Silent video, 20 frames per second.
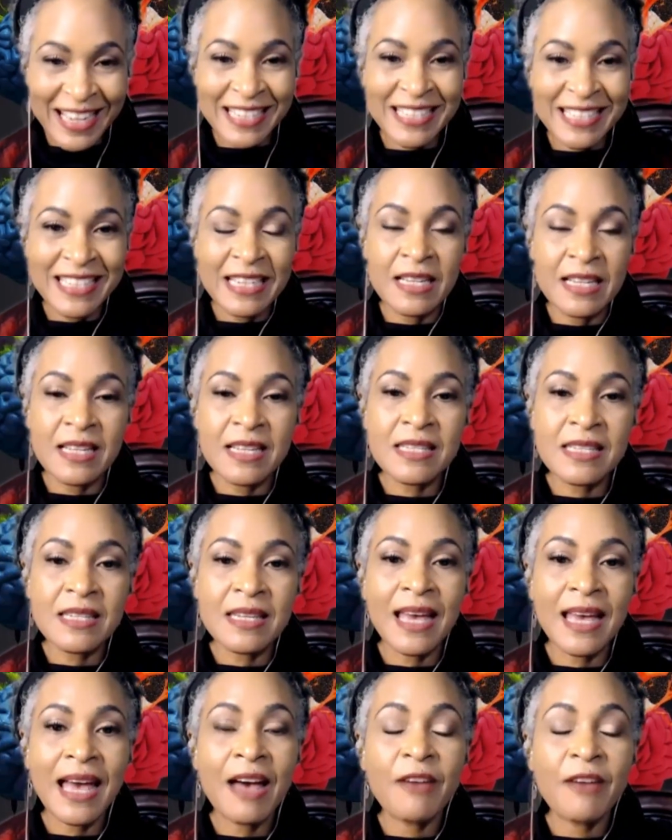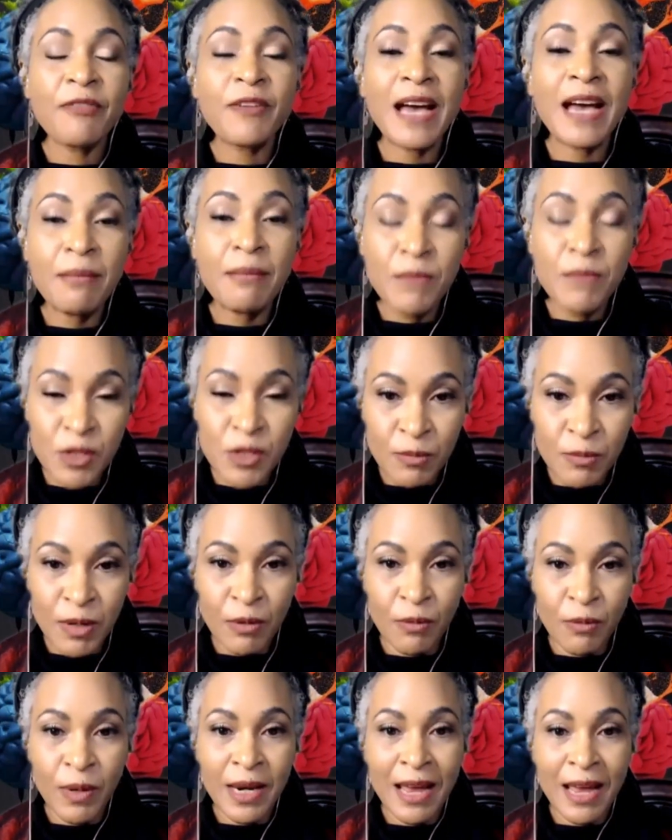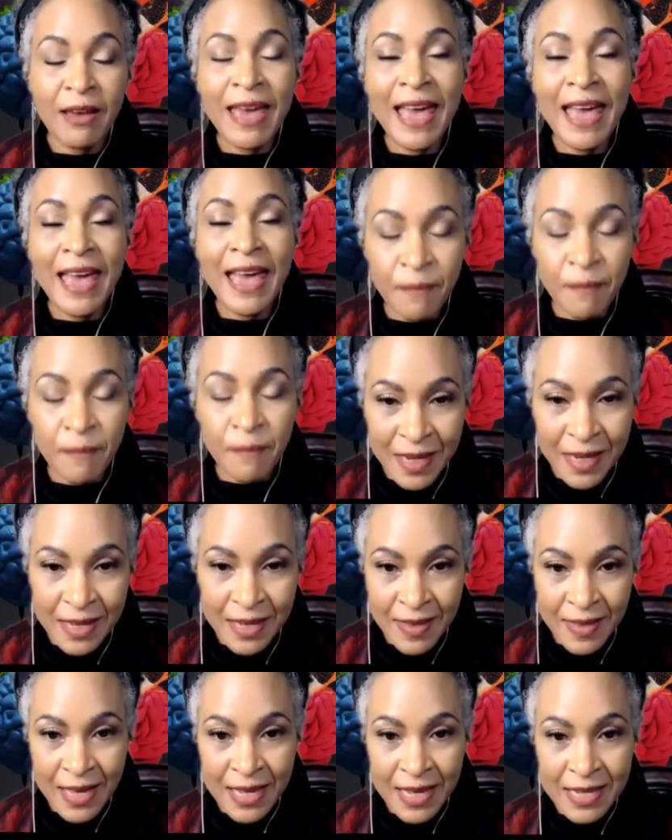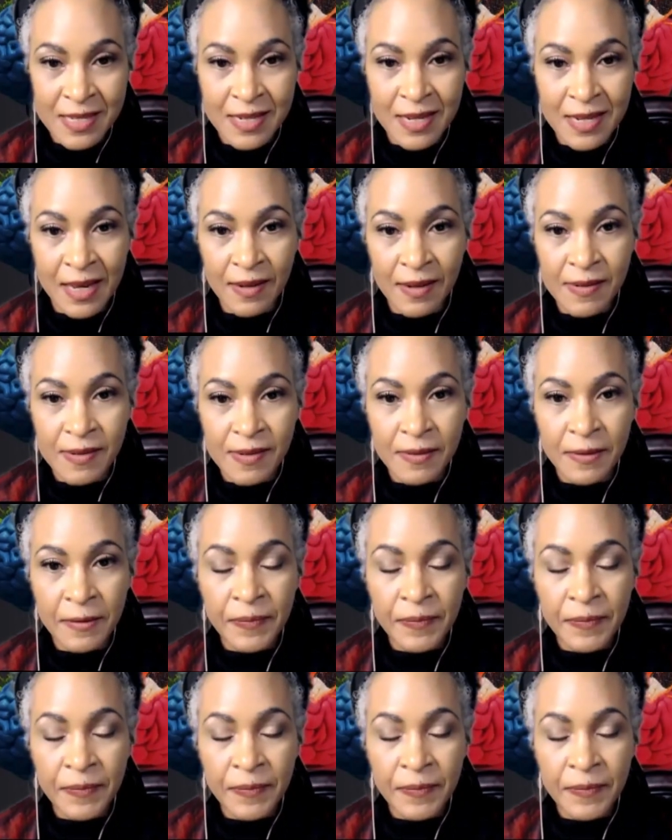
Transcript: ideas have come to me when I am in that state,